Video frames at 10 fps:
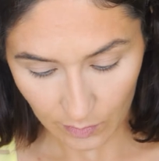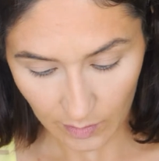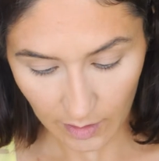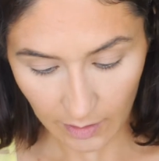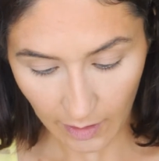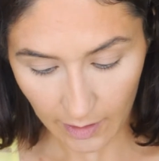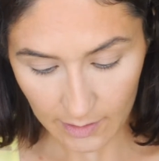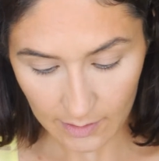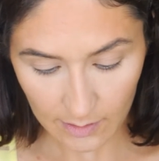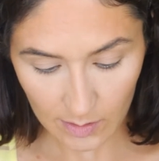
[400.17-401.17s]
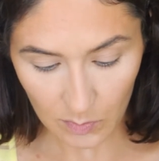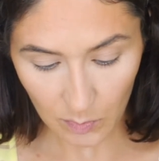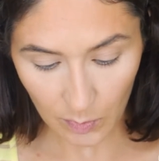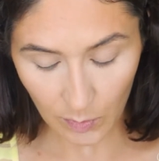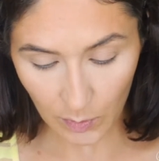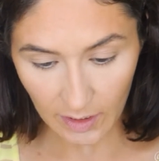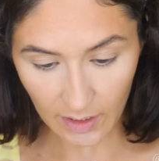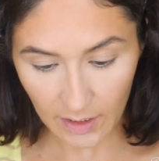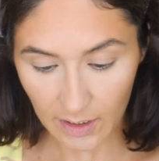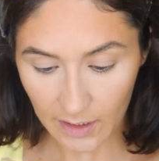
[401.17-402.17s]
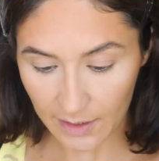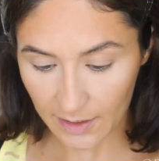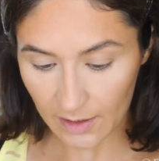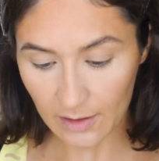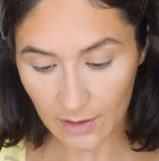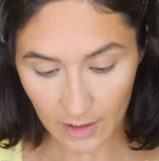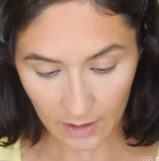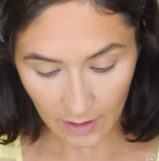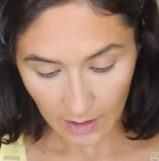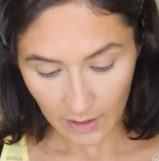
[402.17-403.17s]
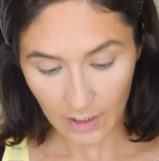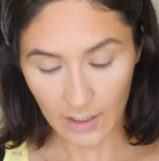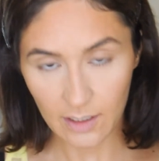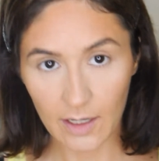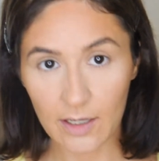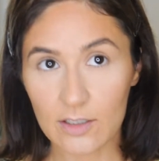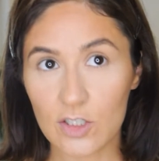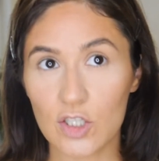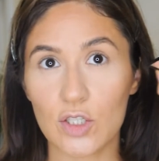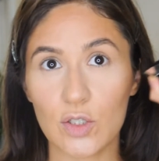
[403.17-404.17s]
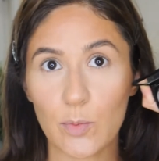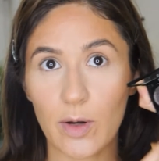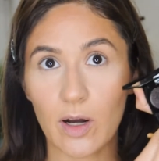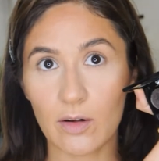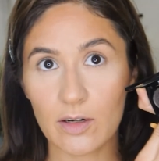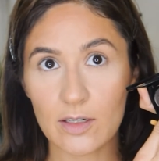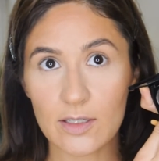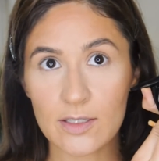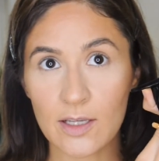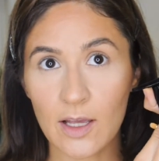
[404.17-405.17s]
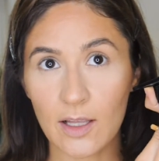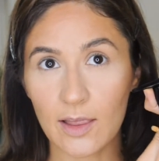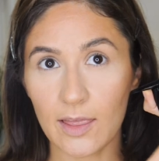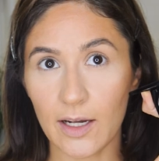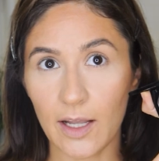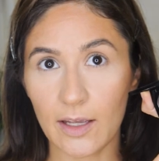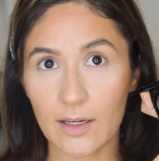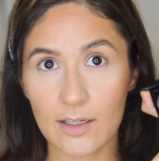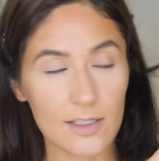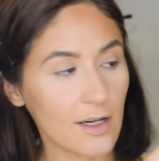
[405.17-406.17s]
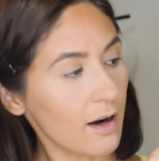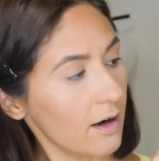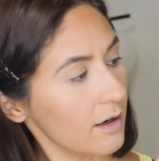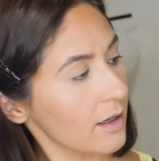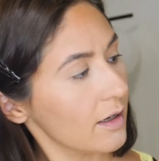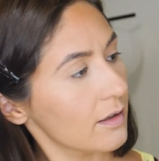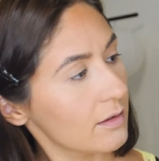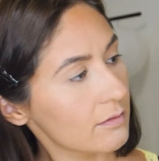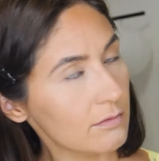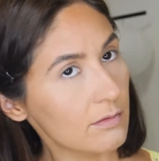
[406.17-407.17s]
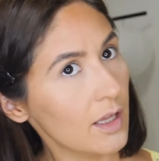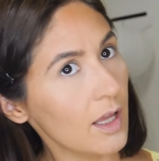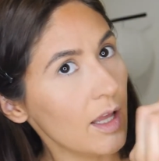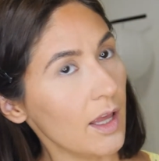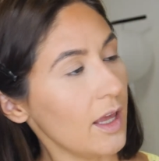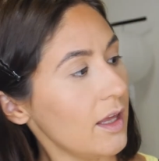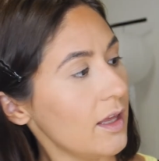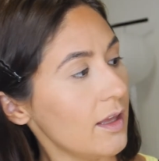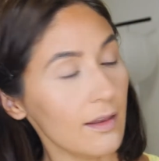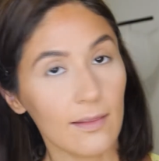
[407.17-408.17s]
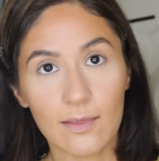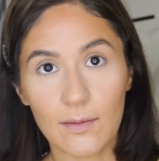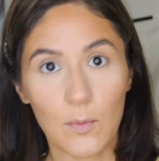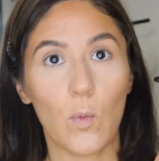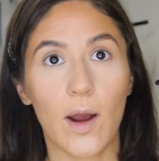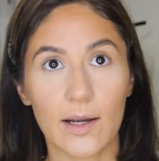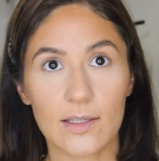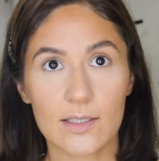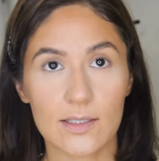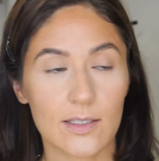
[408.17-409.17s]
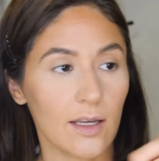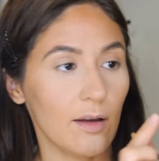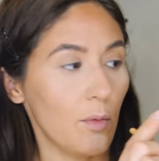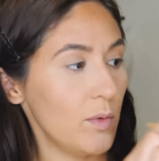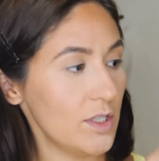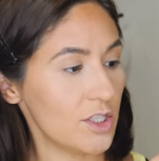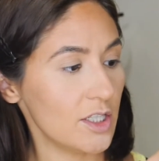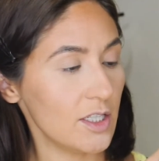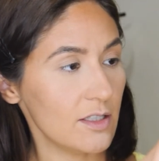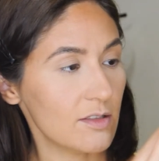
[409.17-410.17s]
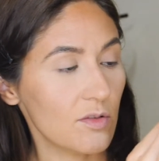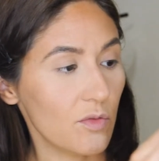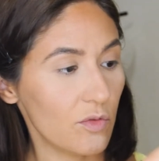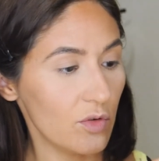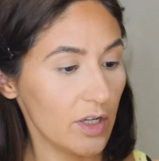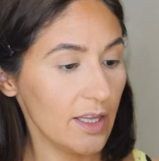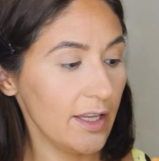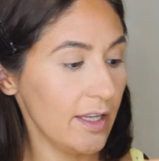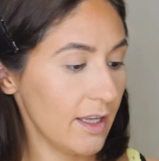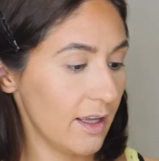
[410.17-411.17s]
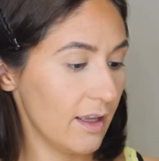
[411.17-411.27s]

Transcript: And it has a spoolie here, and it has 2 powders, light and dark, and the wax, which is really,